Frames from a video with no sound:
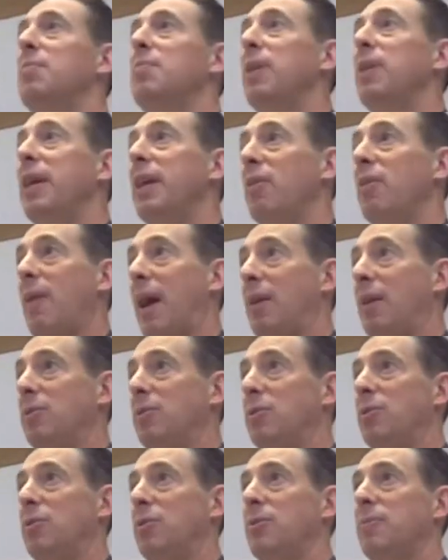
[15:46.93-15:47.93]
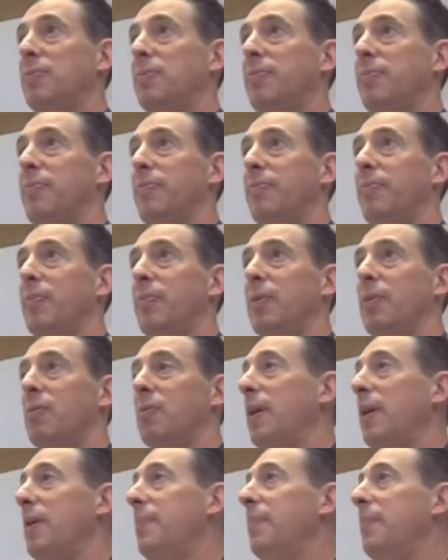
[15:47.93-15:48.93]
playgrounds,
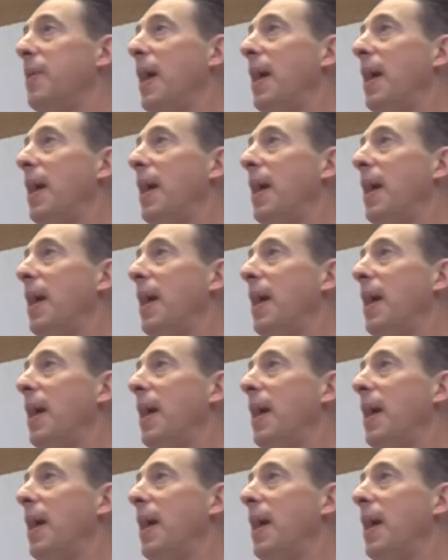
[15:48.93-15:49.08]
right?